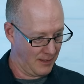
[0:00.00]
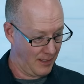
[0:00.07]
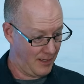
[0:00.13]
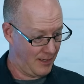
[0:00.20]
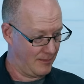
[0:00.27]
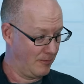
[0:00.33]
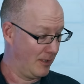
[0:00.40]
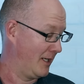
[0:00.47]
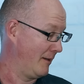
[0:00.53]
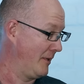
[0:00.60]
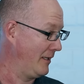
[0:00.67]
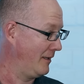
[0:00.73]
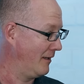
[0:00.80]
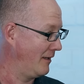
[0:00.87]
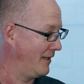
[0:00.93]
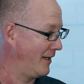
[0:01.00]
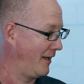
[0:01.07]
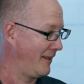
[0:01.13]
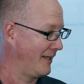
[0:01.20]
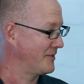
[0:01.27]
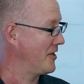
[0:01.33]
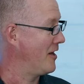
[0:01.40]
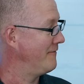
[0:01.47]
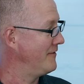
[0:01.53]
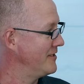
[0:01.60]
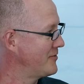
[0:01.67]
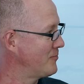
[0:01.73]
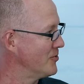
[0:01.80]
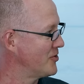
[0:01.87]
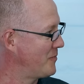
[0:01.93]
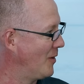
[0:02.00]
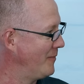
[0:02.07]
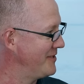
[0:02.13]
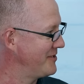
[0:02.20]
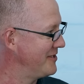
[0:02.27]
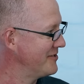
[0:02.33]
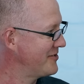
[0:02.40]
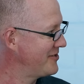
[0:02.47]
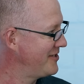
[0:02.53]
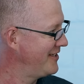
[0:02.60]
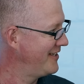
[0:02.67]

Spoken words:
I think it's obvious. We're a small business.